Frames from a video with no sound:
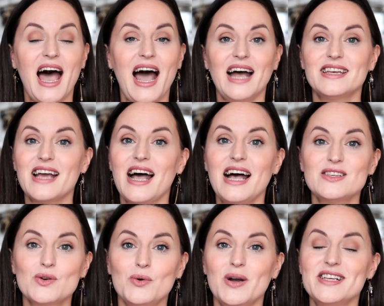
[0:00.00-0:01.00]
And
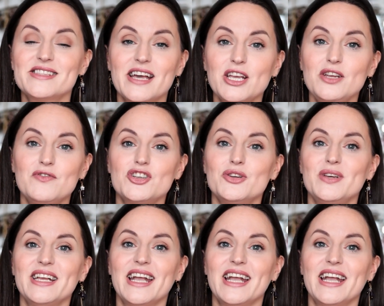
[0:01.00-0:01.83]
as always, thank you for tuning